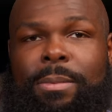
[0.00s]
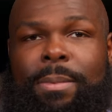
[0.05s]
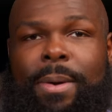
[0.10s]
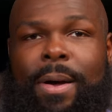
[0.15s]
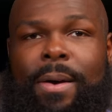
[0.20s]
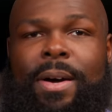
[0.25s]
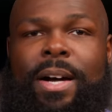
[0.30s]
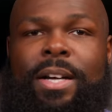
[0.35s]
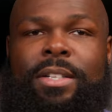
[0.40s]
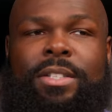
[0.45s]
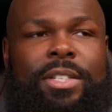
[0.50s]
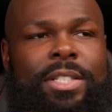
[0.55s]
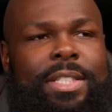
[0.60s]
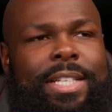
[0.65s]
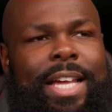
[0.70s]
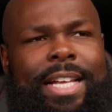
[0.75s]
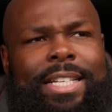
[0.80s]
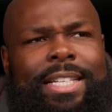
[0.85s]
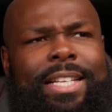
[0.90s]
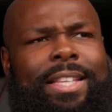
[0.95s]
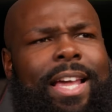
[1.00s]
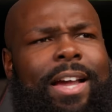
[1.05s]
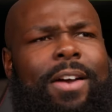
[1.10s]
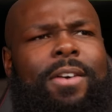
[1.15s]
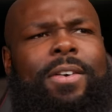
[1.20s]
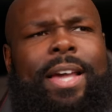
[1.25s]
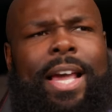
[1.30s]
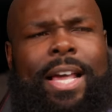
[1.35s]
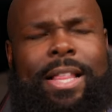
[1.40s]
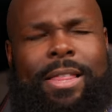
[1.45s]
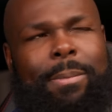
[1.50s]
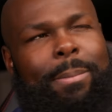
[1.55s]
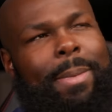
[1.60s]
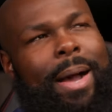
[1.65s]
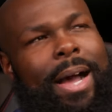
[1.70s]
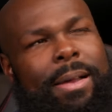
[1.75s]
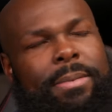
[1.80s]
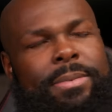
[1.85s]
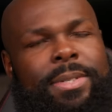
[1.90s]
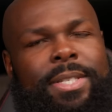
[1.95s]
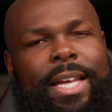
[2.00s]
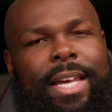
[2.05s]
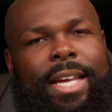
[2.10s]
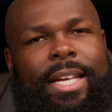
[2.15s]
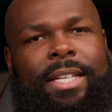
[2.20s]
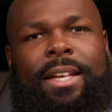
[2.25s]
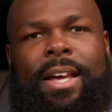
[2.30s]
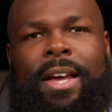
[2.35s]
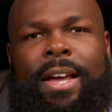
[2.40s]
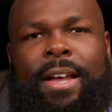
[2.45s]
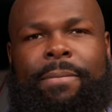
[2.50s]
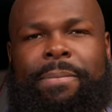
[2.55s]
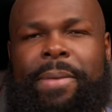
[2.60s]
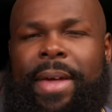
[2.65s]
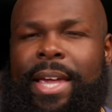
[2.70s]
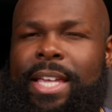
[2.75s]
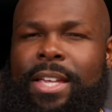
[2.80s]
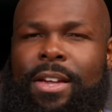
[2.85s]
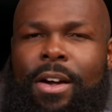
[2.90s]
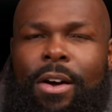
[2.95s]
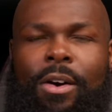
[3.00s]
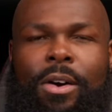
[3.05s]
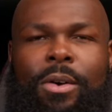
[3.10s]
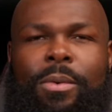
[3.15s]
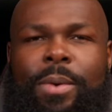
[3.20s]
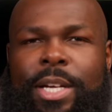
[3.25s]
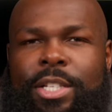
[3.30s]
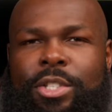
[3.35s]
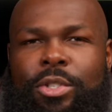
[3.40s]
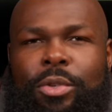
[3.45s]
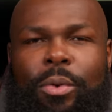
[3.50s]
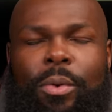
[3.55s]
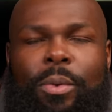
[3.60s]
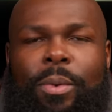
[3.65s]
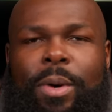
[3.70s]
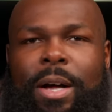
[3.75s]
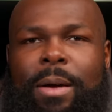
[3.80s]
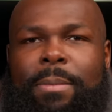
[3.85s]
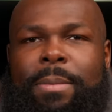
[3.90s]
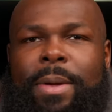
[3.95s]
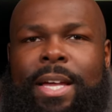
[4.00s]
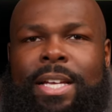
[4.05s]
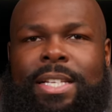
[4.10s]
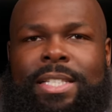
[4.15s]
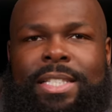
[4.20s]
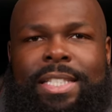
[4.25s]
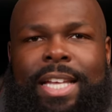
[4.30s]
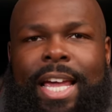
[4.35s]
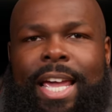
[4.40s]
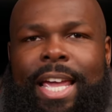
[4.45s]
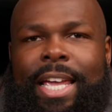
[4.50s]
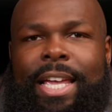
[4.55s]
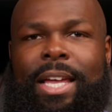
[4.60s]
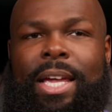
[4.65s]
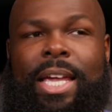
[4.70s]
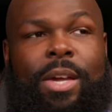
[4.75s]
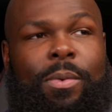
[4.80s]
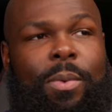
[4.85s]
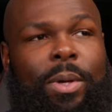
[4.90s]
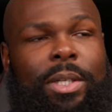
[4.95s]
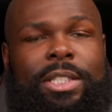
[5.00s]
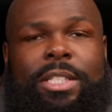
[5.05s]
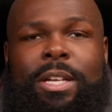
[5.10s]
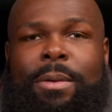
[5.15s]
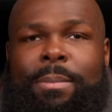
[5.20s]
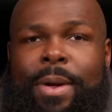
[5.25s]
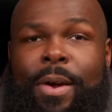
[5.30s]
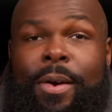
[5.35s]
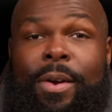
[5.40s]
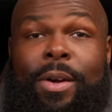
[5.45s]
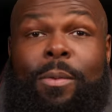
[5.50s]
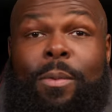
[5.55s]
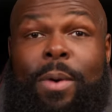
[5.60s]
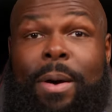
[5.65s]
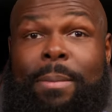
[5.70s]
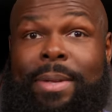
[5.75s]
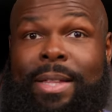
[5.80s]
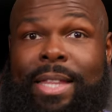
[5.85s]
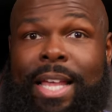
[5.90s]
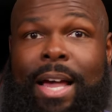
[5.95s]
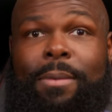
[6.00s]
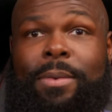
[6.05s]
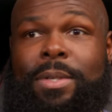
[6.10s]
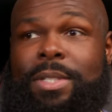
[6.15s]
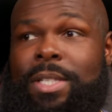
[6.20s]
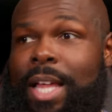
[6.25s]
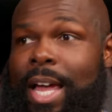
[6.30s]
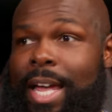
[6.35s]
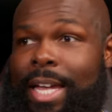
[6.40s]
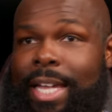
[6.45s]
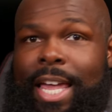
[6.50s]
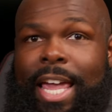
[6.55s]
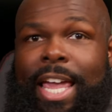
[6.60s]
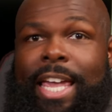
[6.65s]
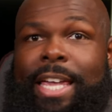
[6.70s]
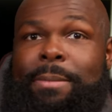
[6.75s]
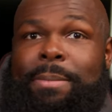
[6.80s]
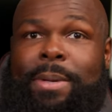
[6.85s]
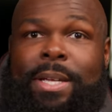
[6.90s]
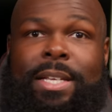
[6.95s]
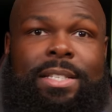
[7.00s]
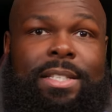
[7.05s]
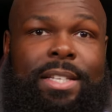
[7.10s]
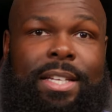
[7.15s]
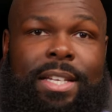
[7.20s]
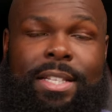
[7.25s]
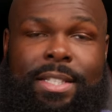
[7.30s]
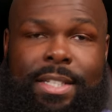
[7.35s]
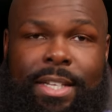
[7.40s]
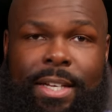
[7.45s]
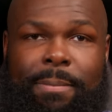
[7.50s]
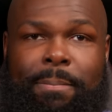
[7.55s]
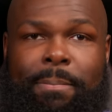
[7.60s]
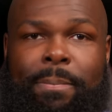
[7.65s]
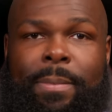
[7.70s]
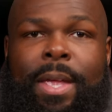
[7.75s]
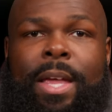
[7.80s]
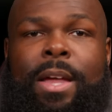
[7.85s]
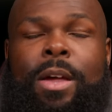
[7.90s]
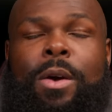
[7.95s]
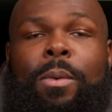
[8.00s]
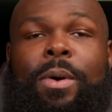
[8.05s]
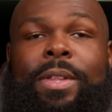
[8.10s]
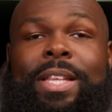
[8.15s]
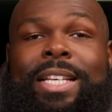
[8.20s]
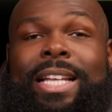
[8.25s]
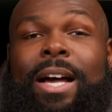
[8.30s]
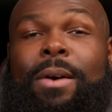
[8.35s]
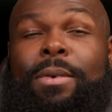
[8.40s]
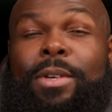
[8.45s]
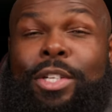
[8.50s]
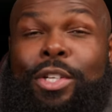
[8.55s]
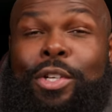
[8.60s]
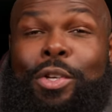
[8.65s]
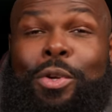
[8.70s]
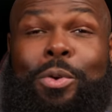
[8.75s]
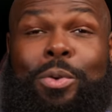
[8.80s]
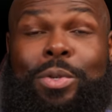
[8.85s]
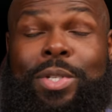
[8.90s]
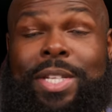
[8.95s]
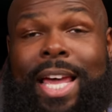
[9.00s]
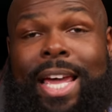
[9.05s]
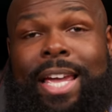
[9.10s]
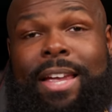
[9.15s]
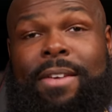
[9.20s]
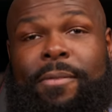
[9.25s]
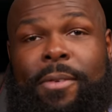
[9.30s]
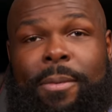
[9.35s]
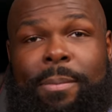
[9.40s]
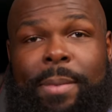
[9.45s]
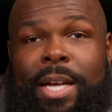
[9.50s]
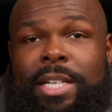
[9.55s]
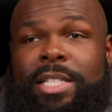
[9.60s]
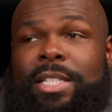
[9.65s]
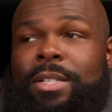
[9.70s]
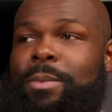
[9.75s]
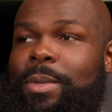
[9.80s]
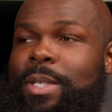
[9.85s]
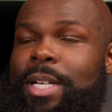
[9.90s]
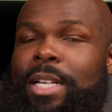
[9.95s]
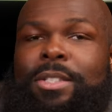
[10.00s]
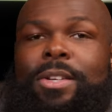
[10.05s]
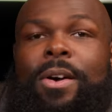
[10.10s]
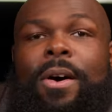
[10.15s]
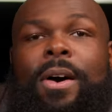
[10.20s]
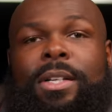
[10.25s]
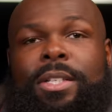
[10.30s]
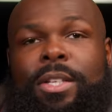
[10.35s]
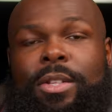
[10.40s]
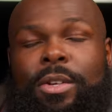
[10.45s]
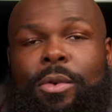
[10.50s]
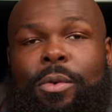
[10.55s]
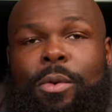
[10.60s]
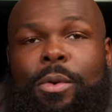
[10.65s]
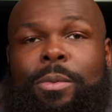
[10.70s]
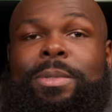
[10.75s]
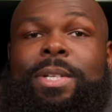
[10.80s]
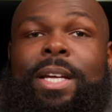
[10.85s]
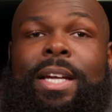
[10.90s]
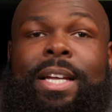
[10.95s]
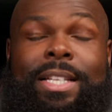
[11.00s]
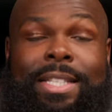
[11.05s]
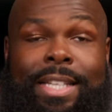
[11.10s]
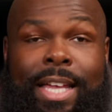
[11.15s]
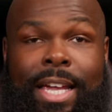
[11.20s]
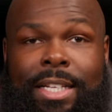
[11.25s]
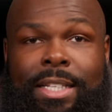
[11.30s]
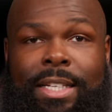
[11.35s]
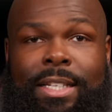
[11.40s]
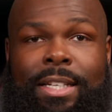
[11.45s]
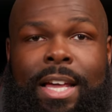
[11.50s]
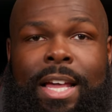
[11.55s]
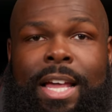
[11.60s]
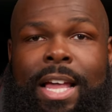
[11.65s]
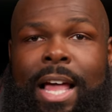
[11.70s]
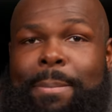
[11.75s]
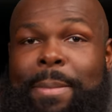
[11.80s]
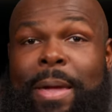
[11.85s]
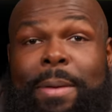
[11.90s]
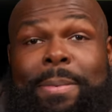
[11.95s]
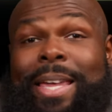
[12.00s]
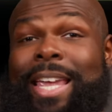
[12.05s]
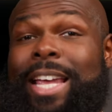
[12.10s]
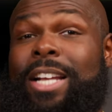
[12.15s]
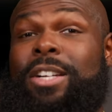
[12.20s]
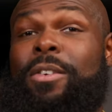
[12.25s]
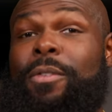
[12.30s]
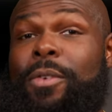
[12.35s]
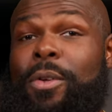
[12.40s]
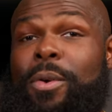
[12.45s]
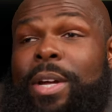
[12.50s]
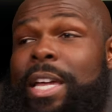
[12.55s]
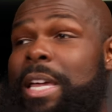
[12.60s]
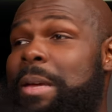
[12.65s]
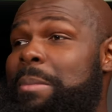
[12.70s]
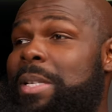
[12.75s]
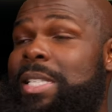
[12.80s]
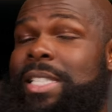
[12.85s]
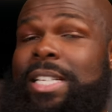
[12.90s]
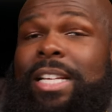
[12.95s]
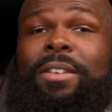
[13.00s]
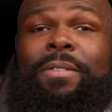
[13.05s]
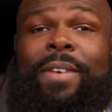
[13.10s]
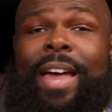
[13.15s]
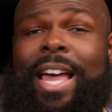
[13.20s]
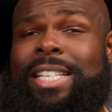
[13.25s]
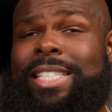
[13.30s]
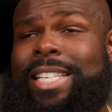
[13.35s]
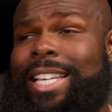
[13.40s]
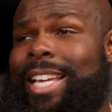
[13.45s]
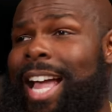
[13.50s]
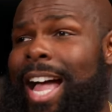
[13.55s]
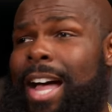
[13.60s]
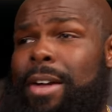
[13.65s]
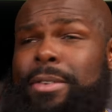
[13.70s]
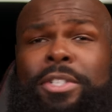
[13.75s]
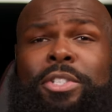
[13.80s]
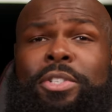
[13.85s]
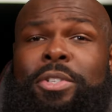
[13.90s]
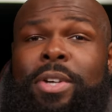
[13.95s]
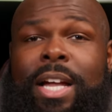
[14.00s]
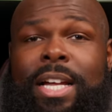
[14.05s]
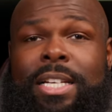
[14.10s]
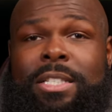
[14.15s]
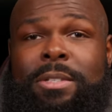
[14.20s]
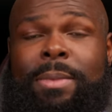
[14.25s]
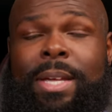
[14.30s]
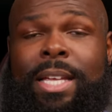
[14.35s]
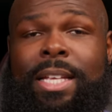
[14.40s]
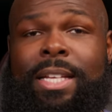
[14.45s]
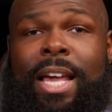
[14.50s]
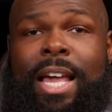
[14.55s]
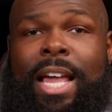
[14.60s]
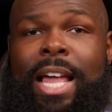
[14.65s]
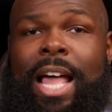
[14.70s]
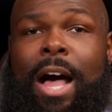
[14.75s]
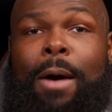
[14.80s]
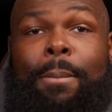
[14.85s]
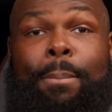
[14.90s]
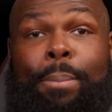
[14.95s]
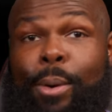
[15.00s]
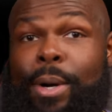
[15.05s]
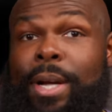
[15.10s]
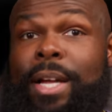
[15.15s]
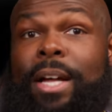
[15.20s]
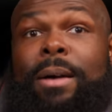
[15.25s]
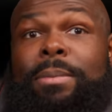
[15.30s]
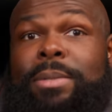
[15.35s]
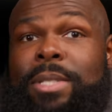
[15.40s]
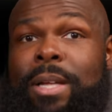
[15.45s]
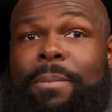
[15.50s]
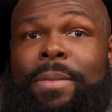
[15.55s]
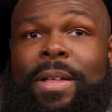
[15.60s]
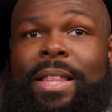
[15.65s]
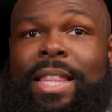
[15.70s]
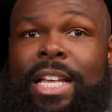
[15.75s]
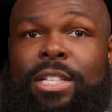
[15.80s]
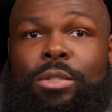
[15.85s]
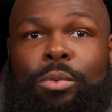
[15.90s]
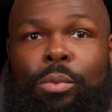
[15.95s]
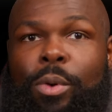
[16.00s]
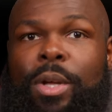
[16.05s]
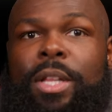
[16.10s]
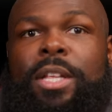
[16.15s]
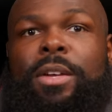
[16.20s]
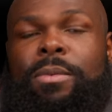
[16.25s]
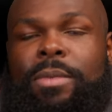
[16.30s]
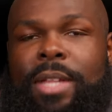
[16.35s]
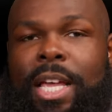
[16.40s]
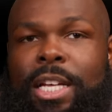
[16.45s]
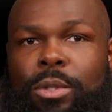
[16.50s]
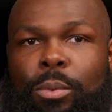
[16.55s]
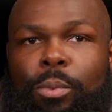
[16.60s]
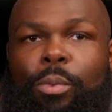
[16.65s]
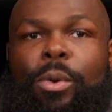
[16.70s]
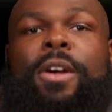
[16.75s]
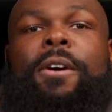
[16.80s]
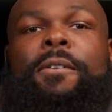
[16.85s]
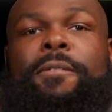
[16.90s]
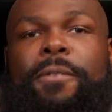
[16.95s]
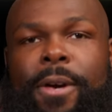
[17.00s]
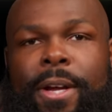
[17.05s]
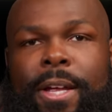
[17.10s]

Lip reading: about, understanding like, okay, the mom said that he always grew up saying he wanted to marry a woman that was like A, B, C, and D. Well, then I would use that information when I talk to the groom to connect it. Maybe interviewing him, instead of asking, how did you guys meet? I'll bring up something that's real for